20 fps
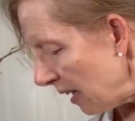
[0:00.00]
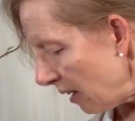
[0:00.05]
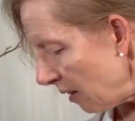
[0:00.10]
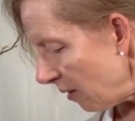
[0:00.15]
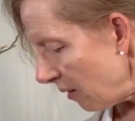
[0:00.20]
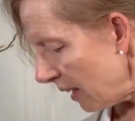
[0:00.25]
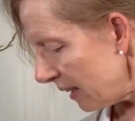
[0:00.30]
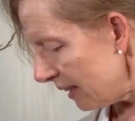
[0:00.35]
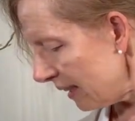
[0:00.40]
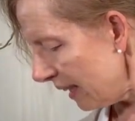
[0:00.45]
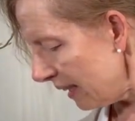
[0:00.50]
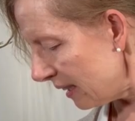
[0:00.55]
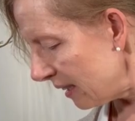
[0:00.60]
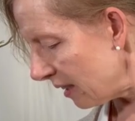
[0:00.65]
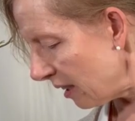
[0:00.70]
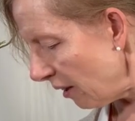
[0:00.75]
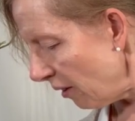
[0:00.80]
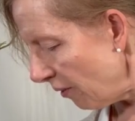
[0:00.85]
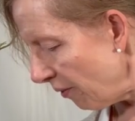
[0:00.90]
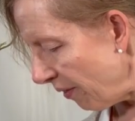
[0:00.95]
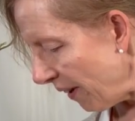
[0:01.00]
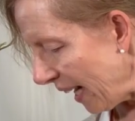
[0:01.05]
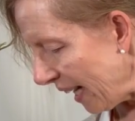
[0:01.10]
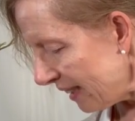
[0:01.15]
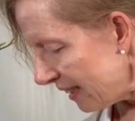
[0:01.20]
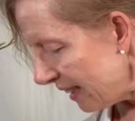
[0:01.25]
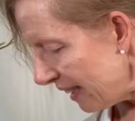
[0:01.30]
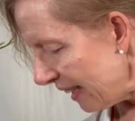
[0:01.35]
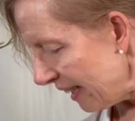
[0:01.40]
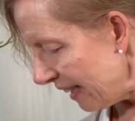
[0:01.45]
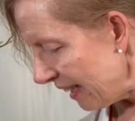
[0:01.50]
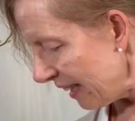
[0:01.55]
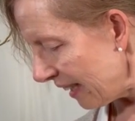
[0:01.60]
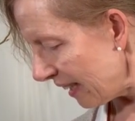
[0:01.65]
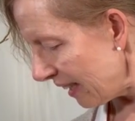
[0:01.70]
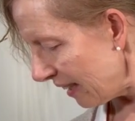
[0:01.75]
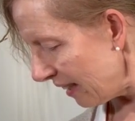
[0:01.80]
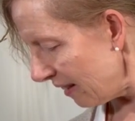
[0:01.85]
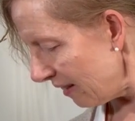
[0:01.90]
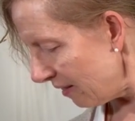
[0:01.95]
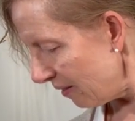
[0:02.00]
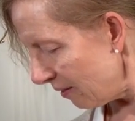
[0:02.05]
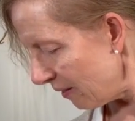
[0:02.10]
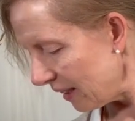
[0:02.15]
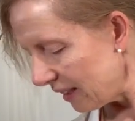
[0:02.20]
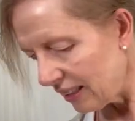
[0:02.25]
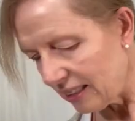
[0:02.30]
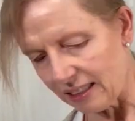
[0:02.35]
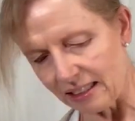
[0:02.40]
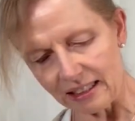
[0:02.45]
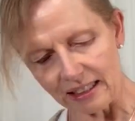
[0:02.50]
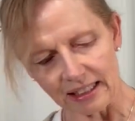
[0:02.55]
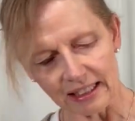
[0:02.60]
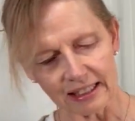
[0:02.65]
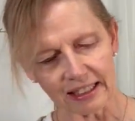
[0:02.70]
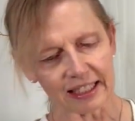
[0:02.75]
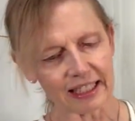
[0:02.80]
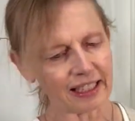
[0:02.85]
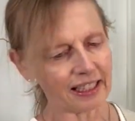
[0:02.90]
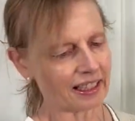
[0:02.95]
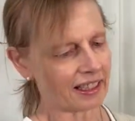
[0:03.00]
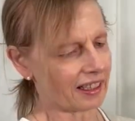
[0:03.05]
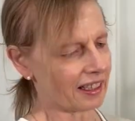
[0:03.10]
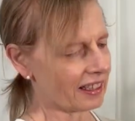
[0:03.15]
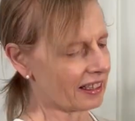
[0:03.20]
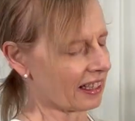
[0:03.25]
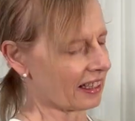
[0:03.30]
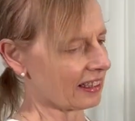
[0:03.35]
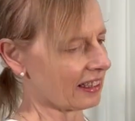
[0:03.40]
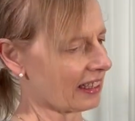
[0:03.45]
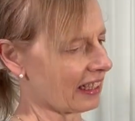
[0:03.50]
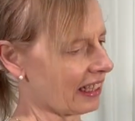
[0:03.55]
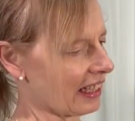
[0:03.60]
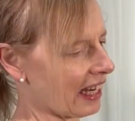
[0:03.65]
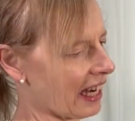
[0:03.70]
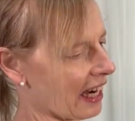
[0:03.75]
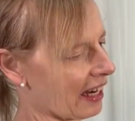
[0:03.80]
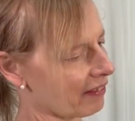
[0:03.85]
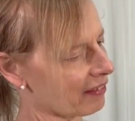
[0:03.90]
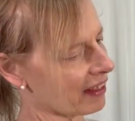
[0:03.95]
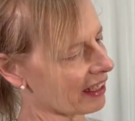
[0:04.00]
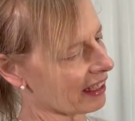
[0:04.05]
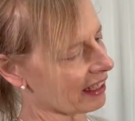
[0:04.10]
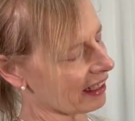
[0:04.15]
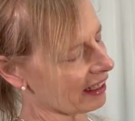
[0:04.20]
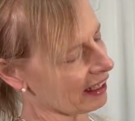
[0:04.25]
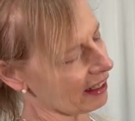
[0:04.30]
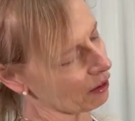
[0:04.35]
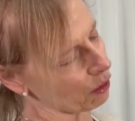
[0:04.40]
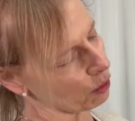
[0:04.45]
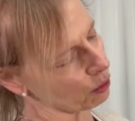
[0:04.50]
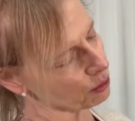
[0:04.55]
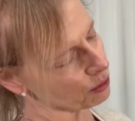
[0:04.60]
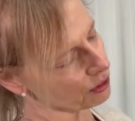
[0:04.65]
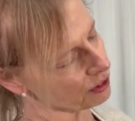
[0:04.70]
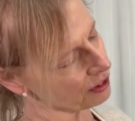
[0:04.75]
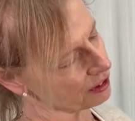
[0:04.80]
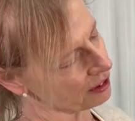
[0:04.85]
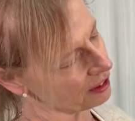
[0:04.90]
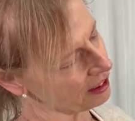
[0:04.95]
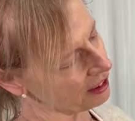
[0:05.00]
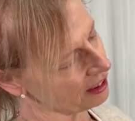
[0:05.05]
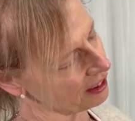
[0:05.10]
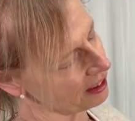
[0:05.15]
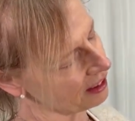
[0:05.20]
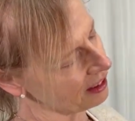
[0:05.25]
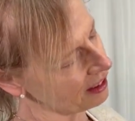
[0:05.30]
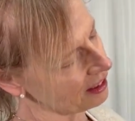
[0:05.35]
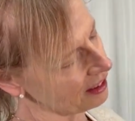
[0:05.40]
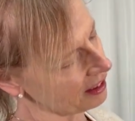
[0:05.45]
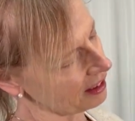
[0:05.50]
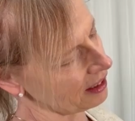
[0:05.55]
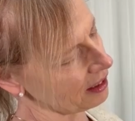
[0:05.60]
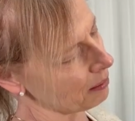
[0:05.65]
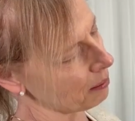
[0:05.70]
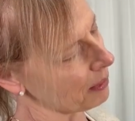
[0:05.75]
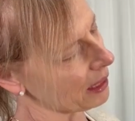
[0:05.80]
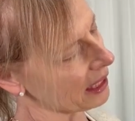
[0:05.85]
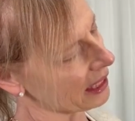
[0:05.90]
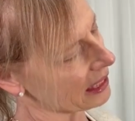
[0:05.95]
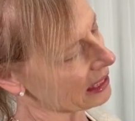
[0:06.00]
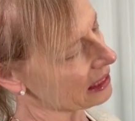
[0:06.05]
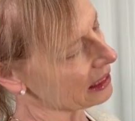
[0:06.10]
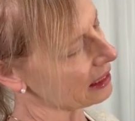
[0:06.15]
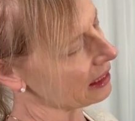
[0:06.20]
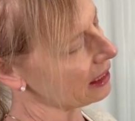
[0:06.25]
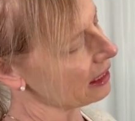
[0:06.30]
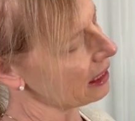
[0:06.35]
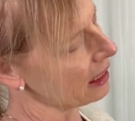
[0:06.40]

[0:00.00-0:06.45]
What is so fascinating with these here are that they have their own mind.